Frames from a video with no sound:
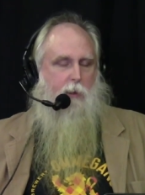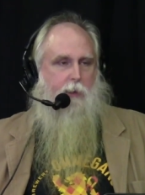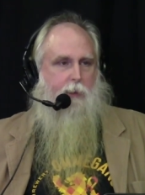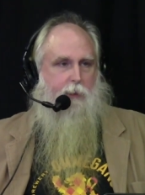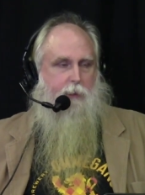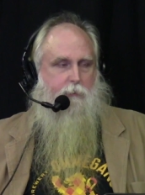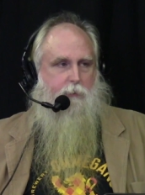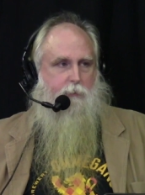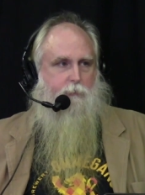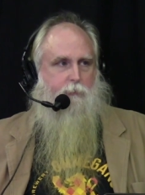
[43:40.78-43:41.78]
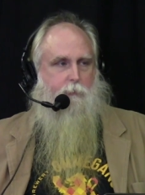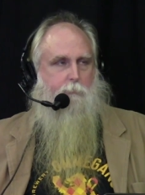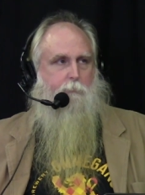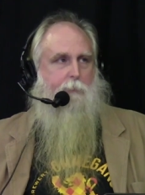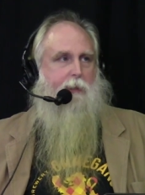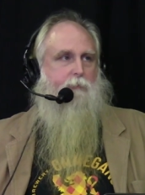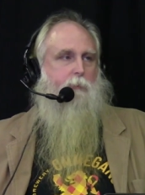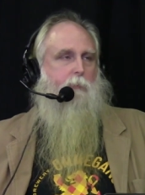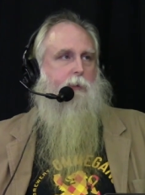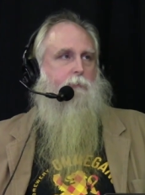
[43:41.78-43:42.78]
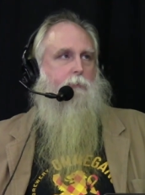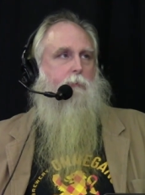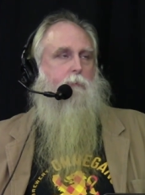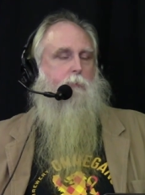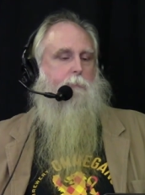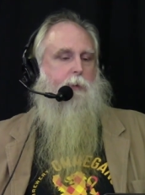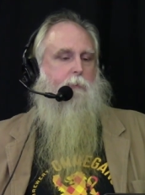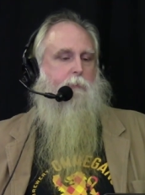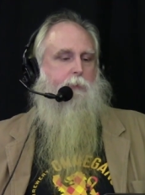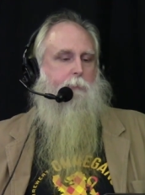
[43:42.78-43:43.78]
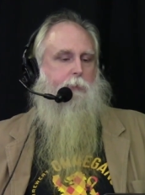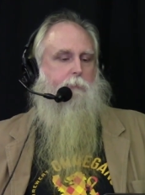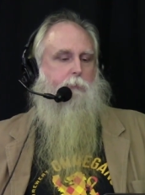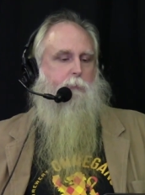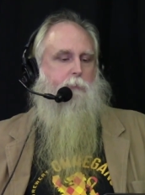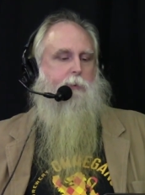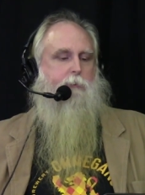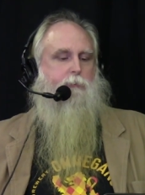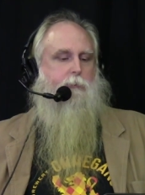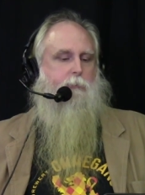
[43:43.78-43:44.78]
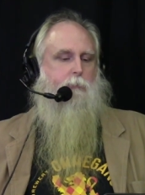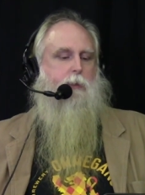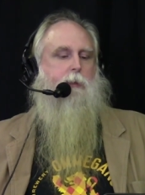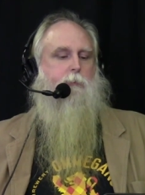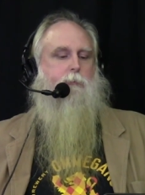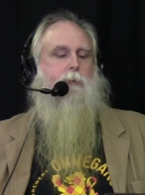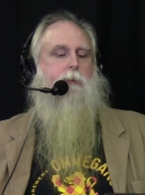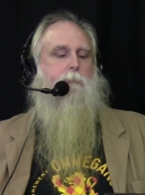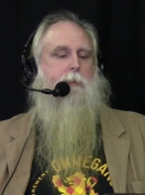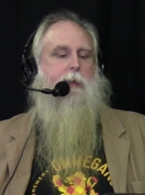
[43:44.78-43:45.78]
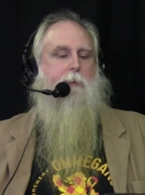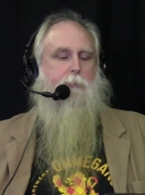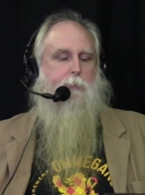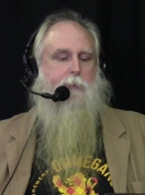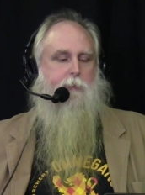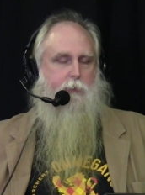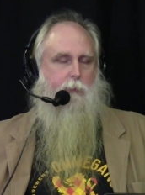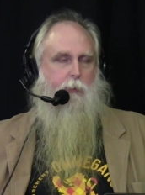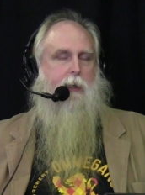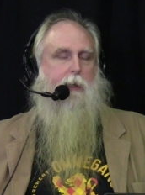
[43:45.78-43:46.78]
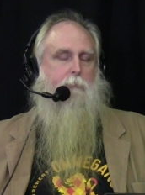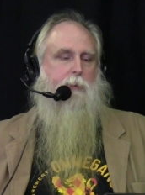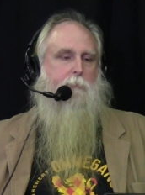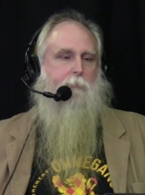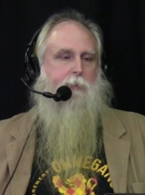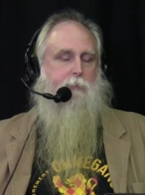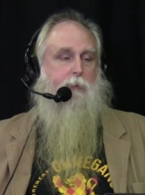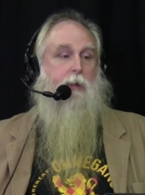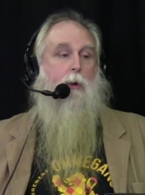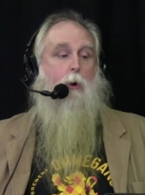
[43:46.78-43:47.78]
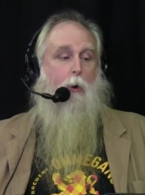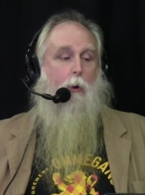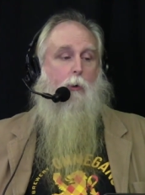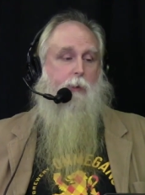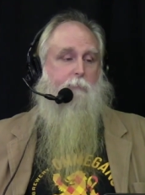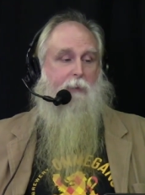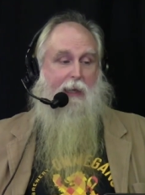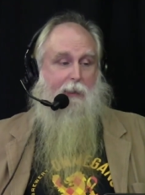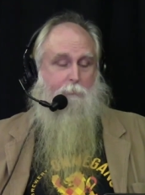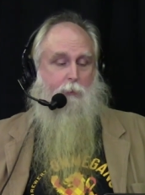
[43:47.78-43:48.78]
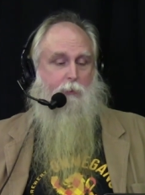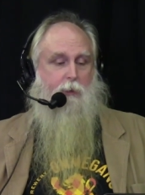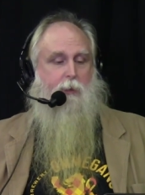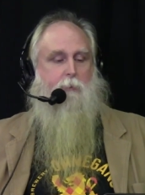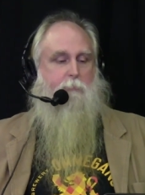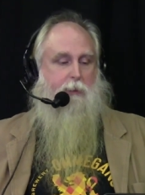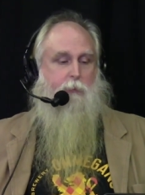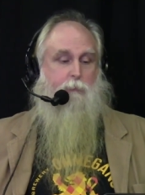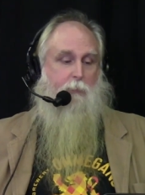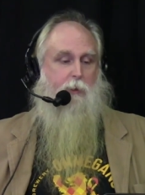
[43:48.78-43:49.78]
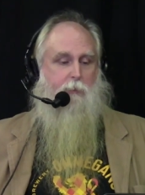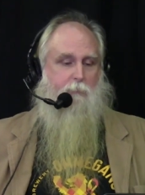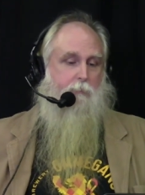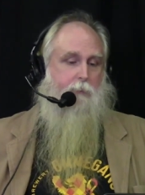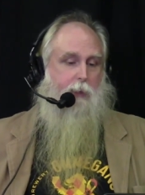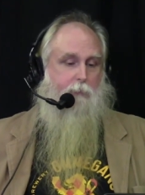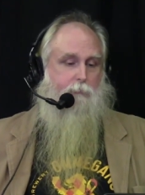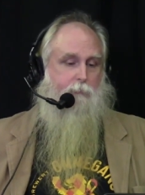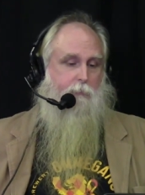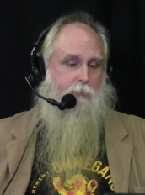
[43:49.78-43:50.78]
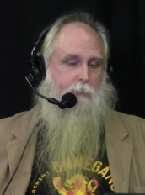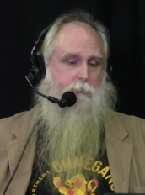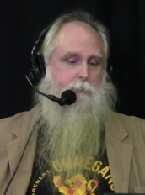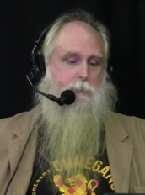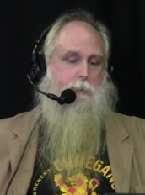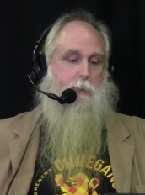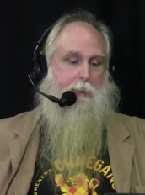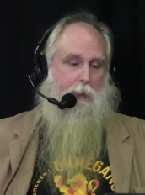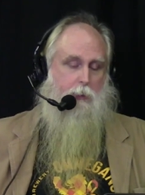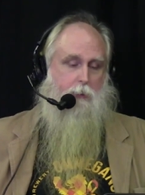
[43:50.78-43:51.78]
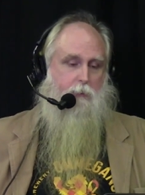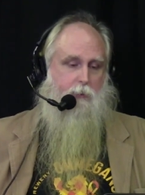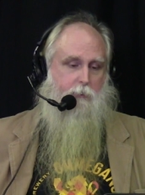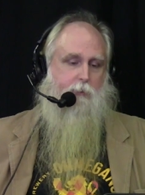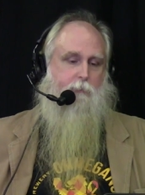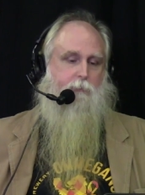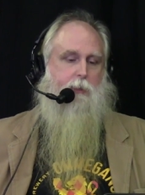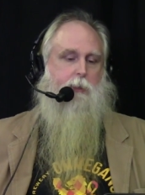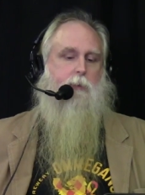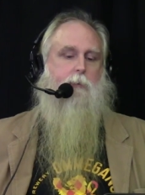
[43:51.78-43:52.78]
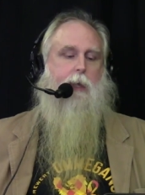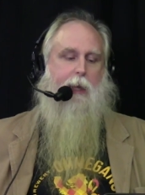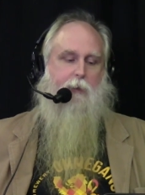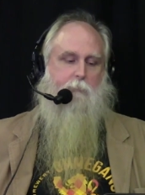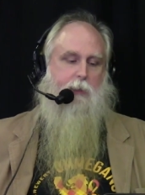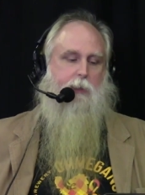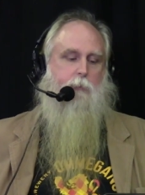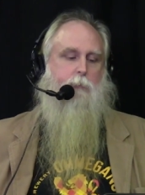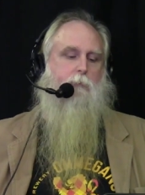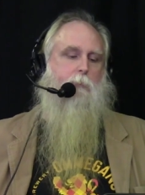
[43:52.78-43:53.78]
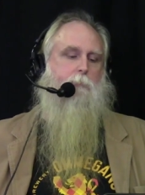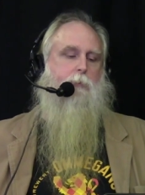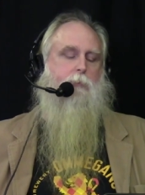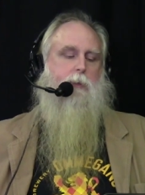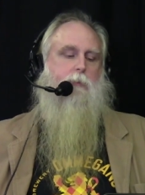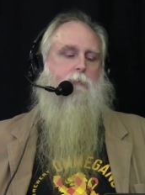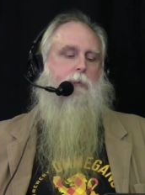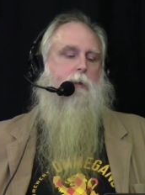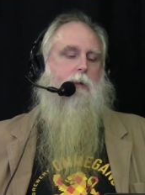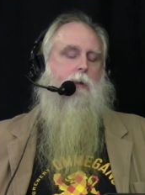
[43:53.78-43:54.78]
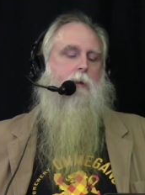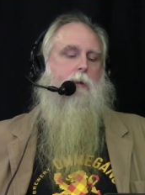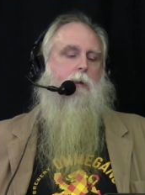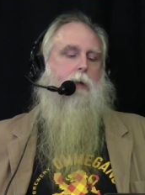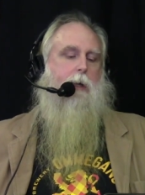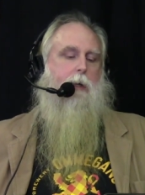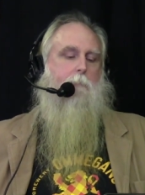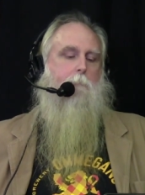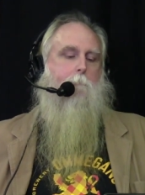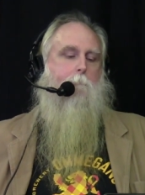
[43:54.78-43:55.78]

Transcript: it is based on what he's learned in cryptography, but Rivest created this thing to be implemented or can be implemented on paper because Ron Rivest, the R and RSA, and many other crypto things, um,